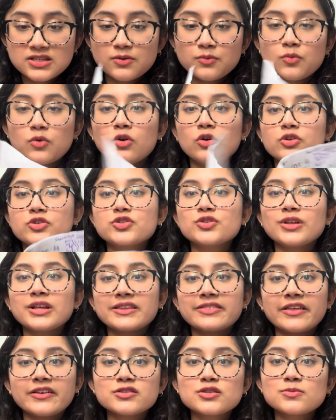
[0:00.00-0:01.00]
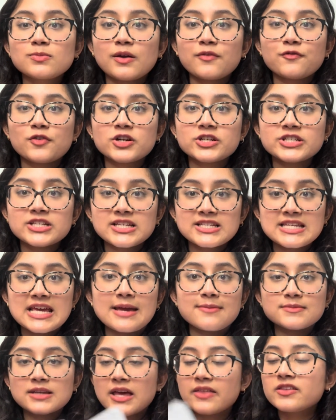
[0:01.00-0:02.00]
it was. So like this is my first
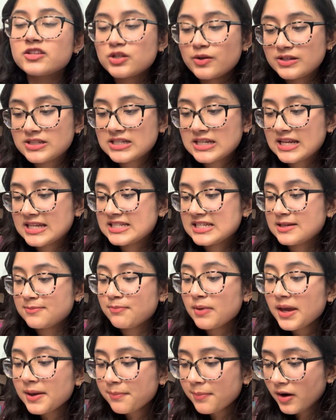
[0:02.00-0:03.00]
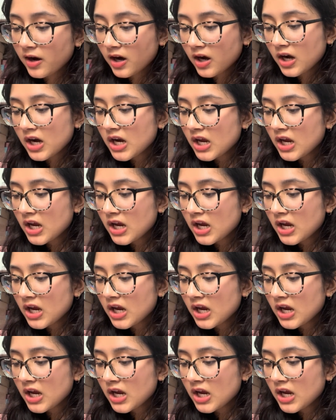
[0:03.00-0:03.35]
attempt at the 2019 paper.